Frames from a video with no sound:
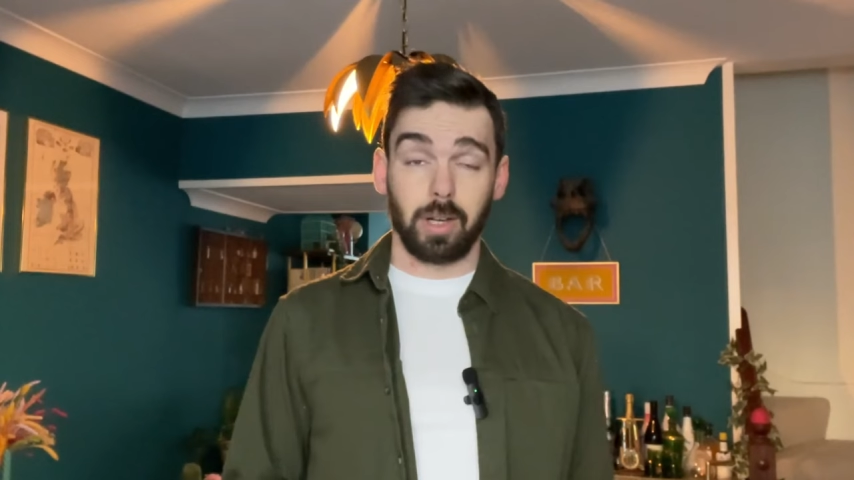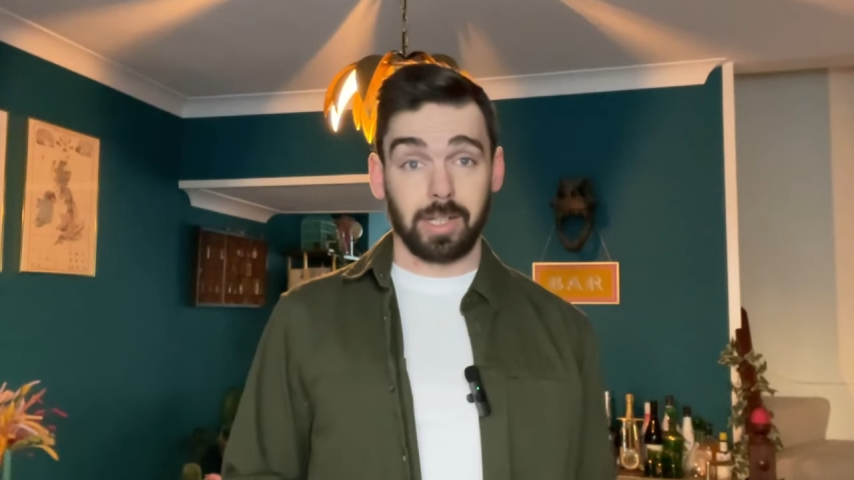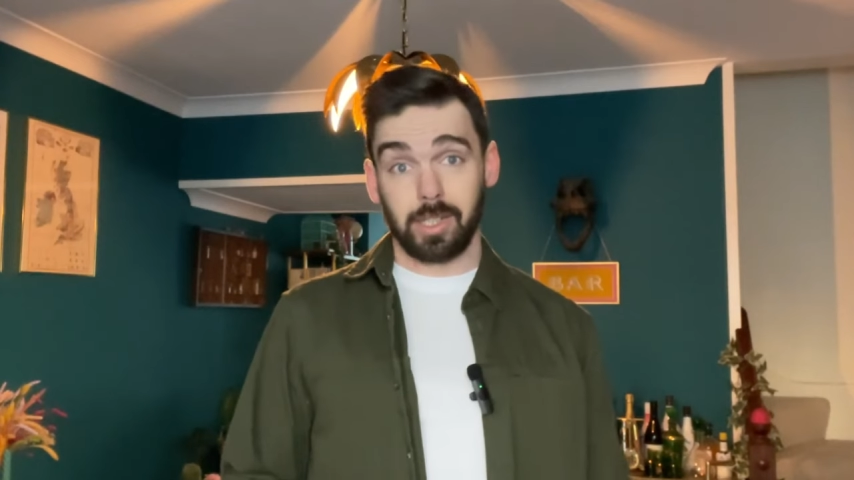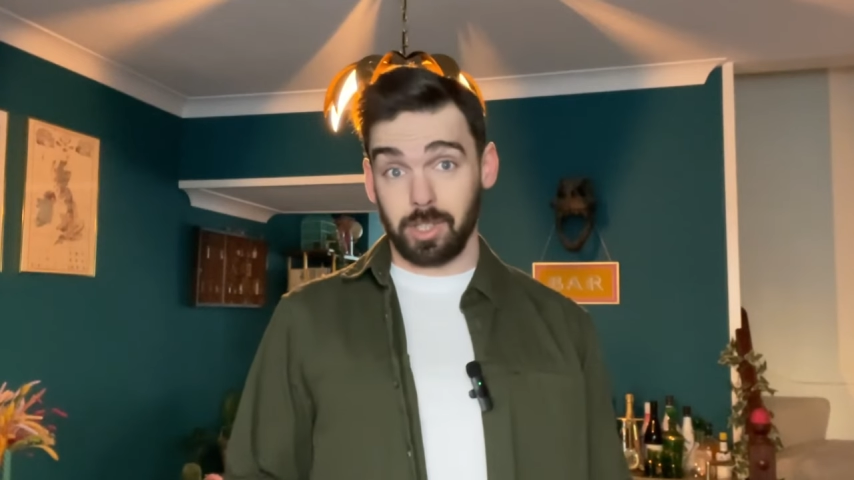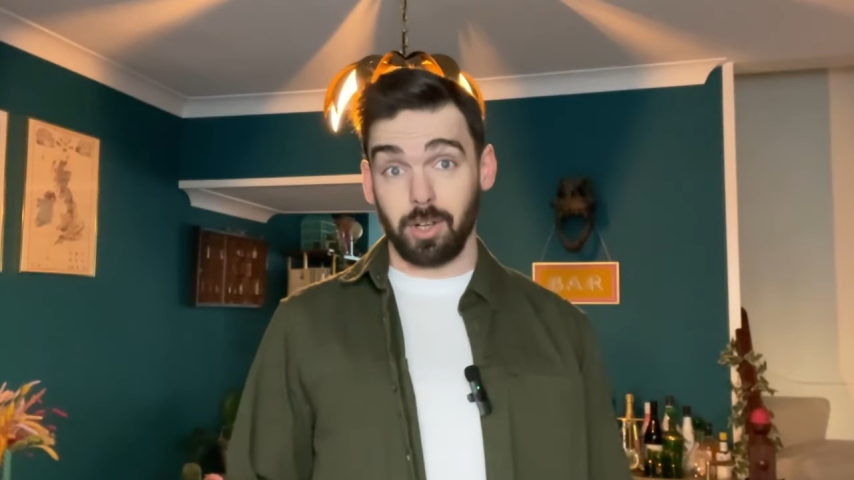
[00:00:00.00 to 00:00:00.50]

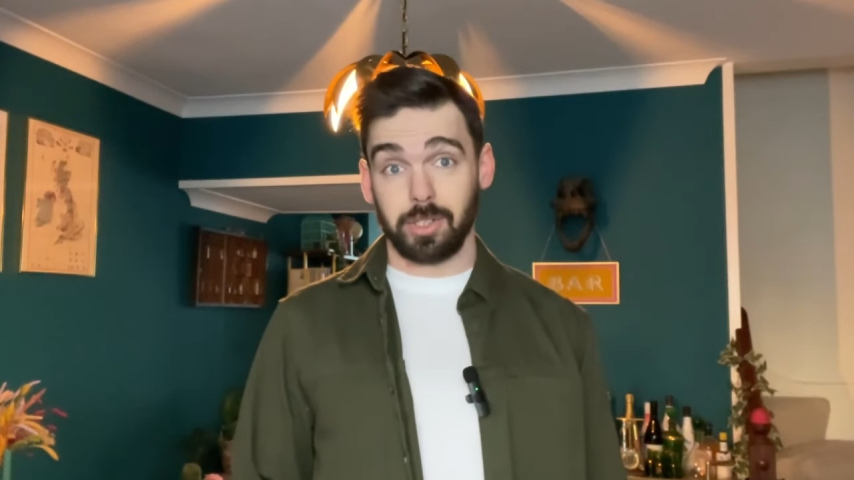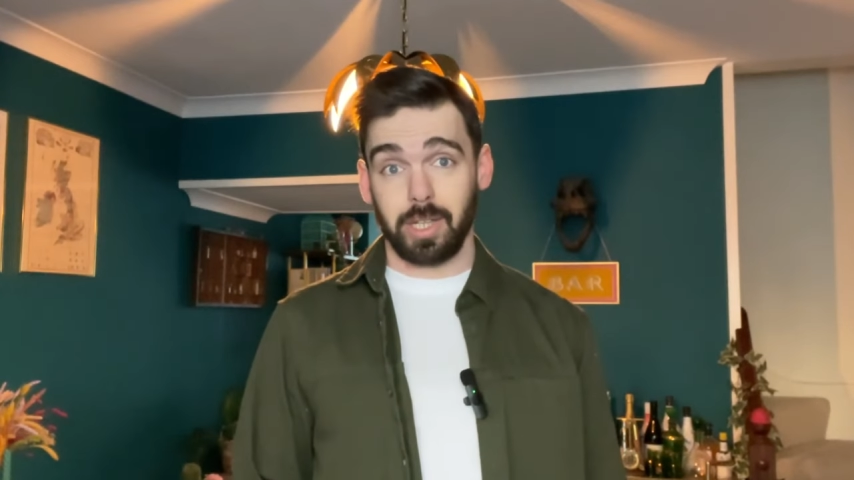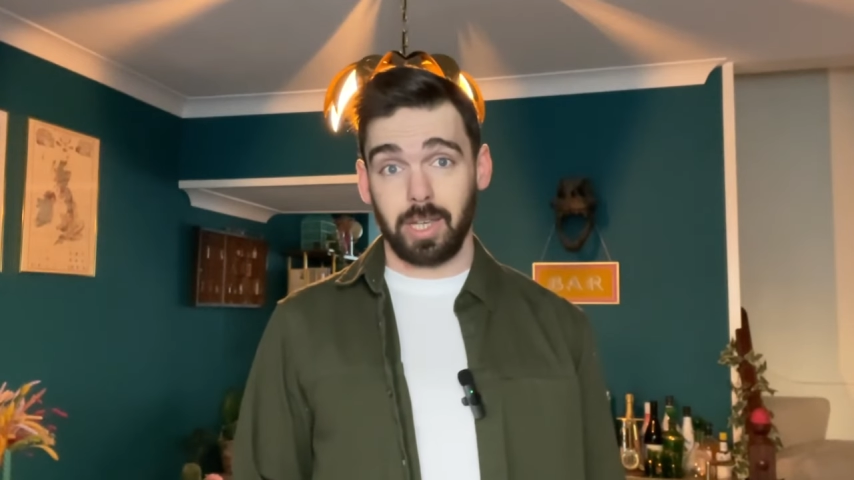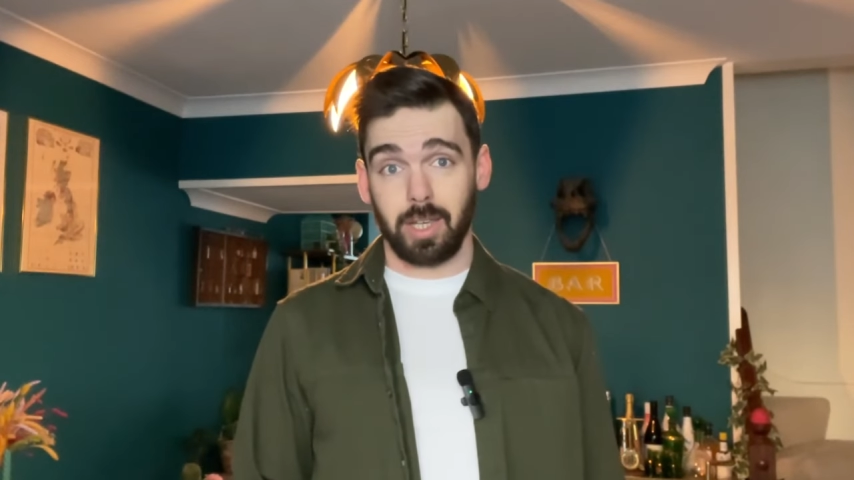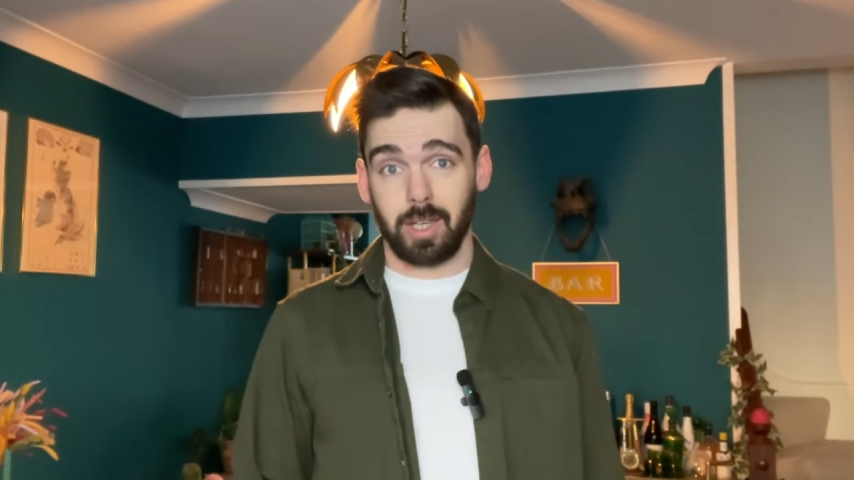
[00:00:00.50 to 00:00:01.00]
likeliest
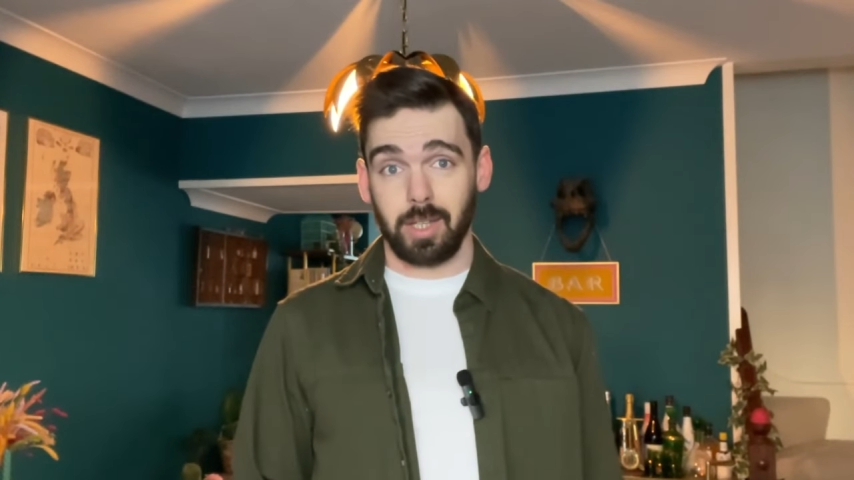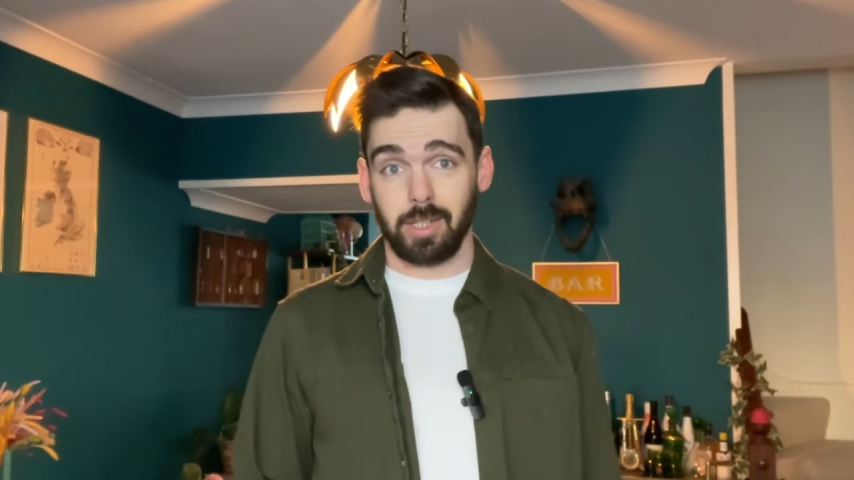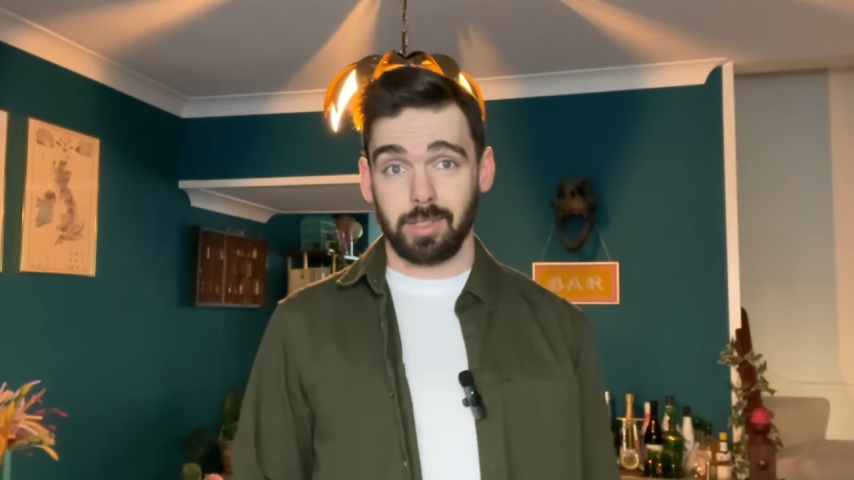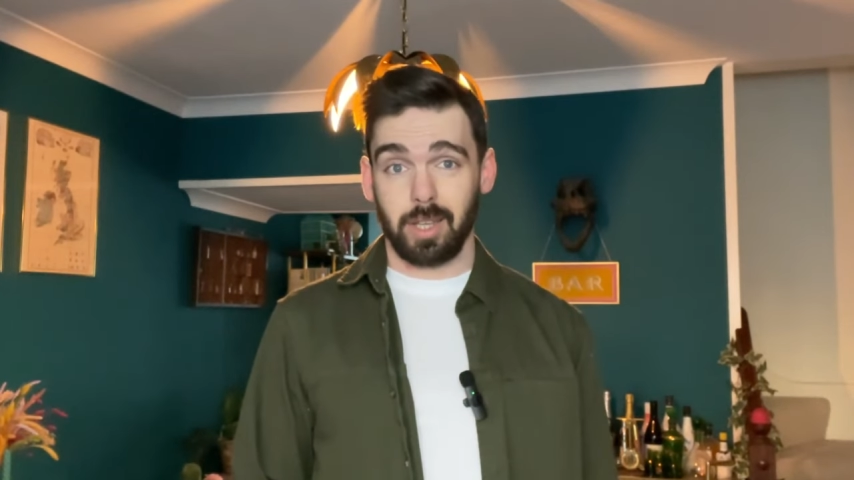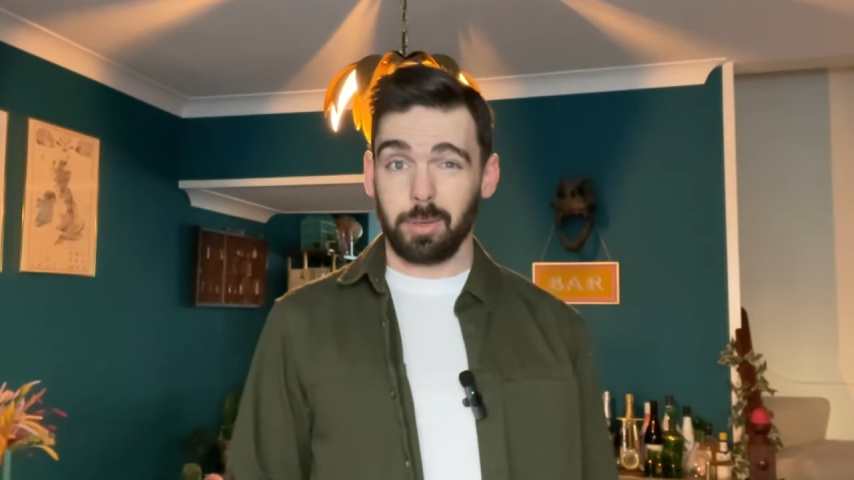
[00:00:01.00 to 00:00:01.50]
answer here
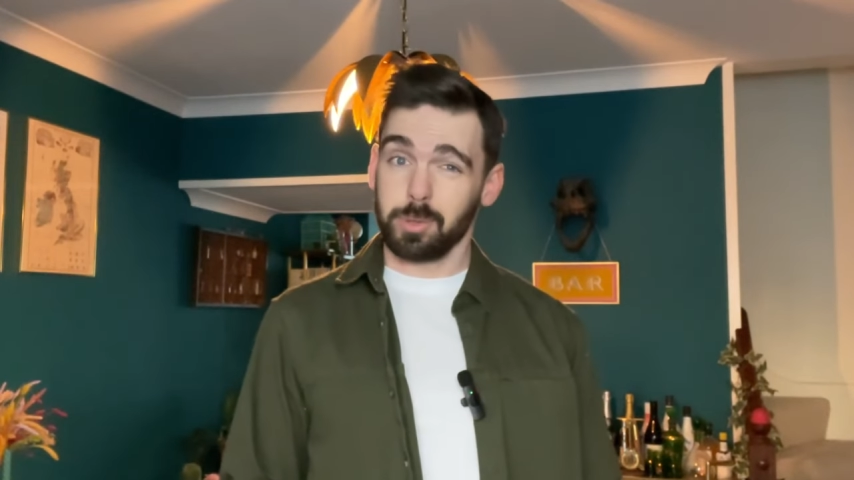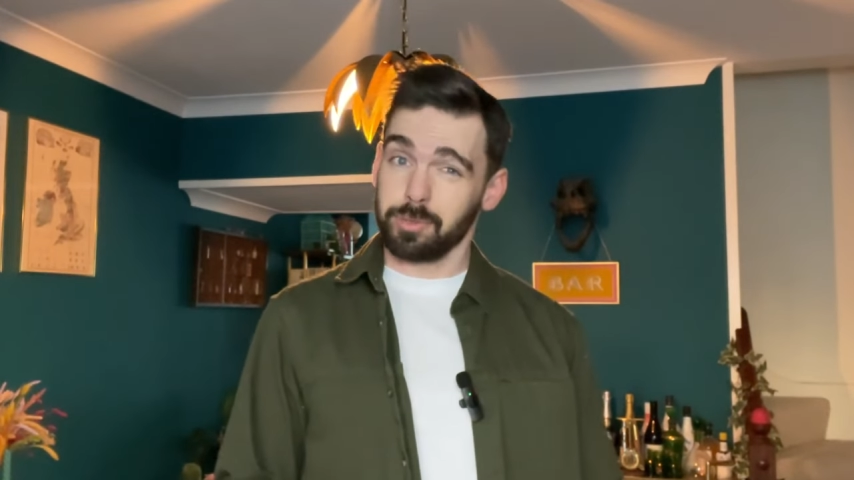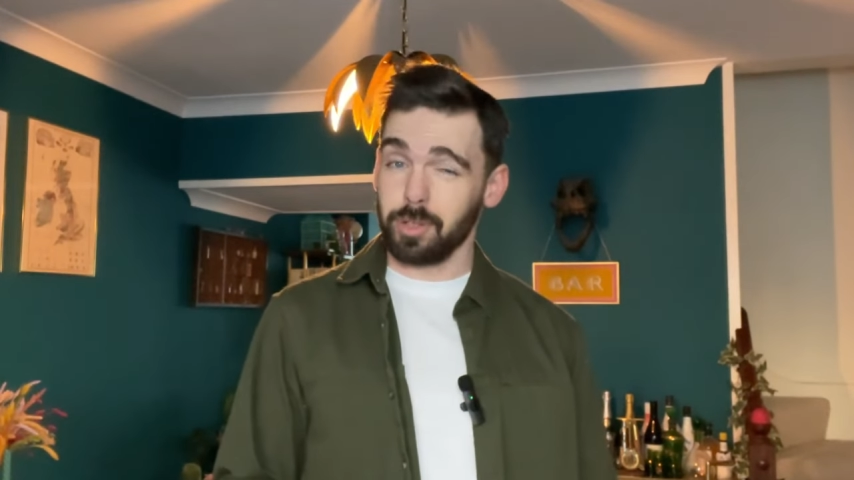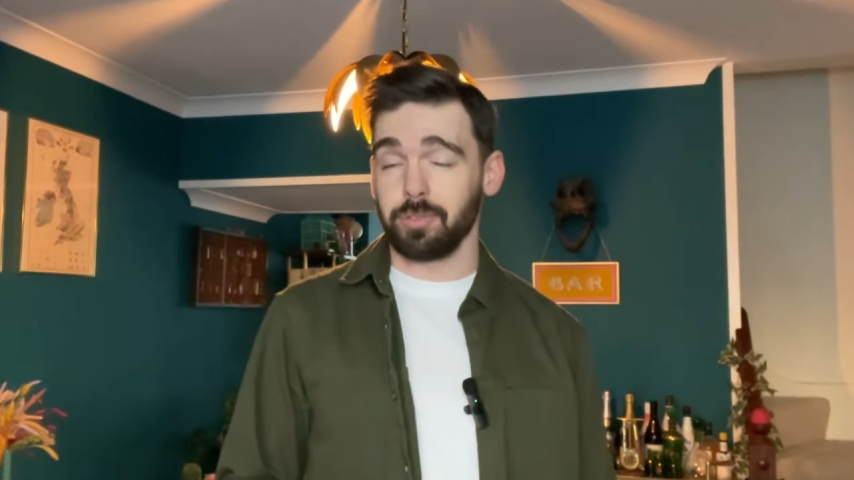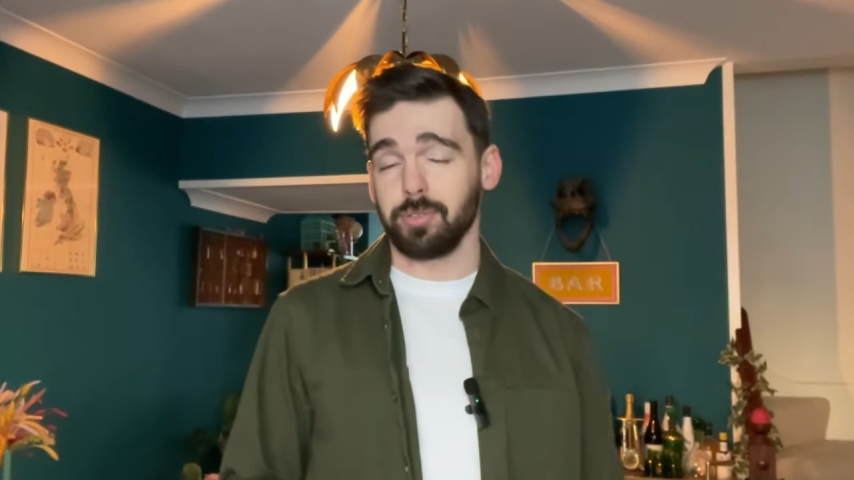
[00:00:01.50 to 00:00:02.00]
is that it was a
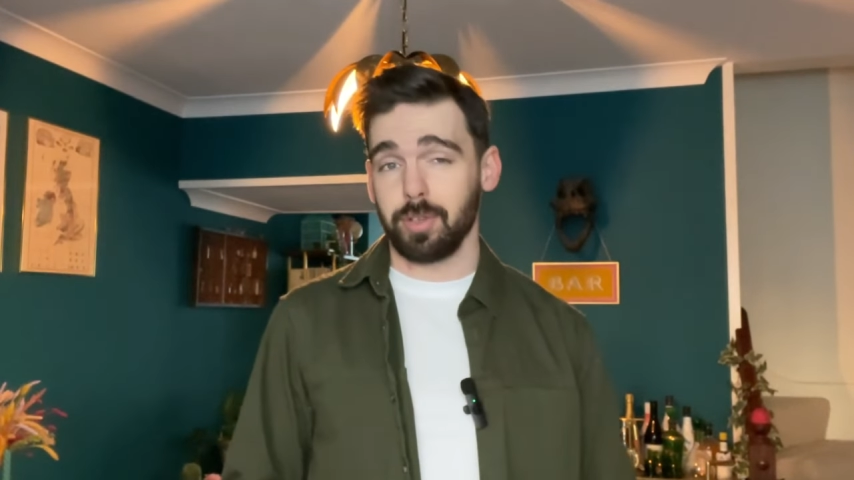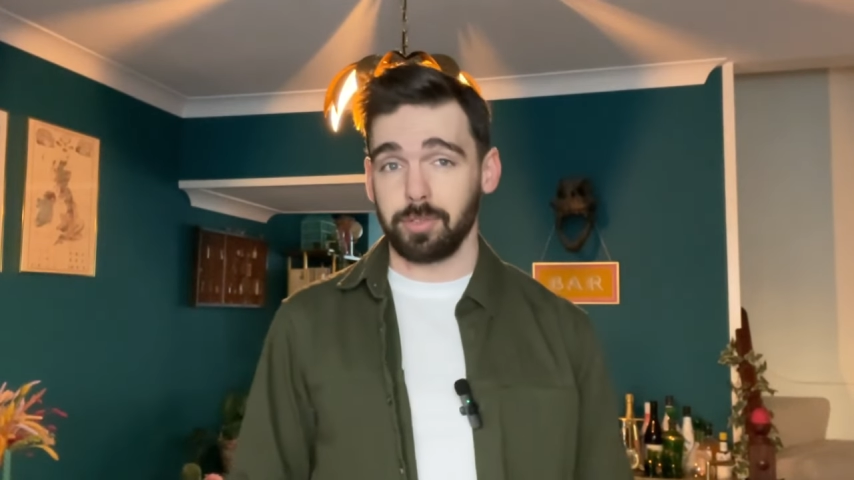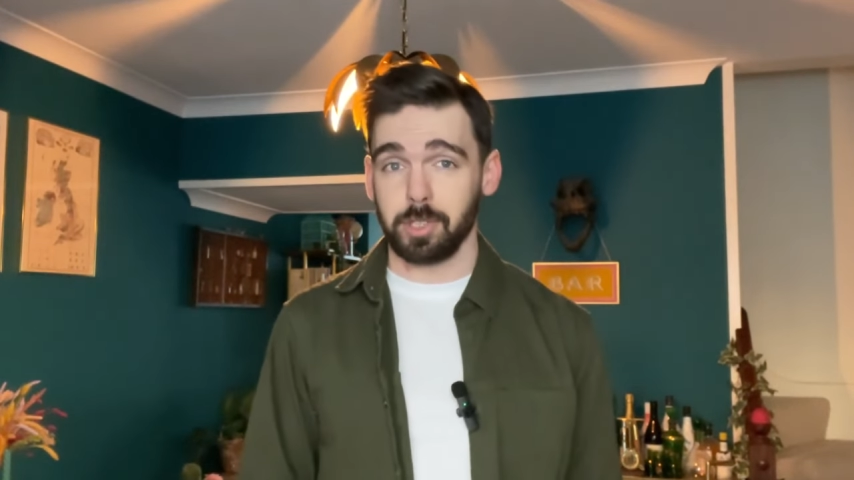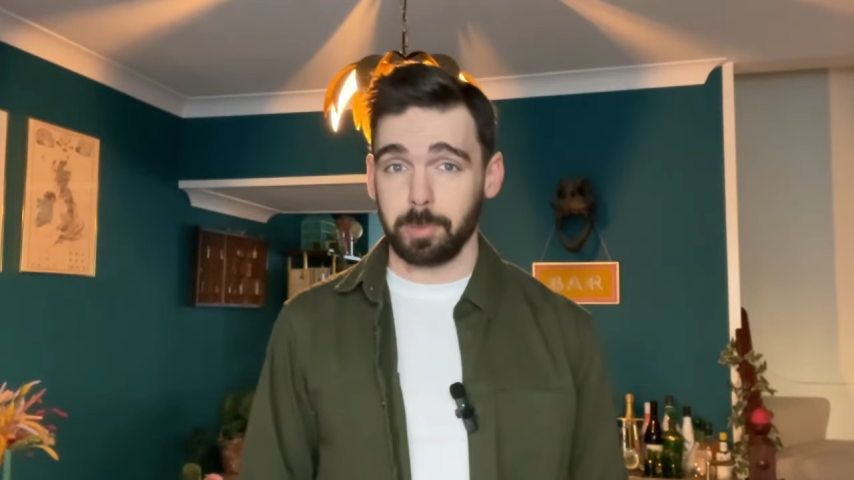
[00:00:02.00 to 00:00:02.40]
50-50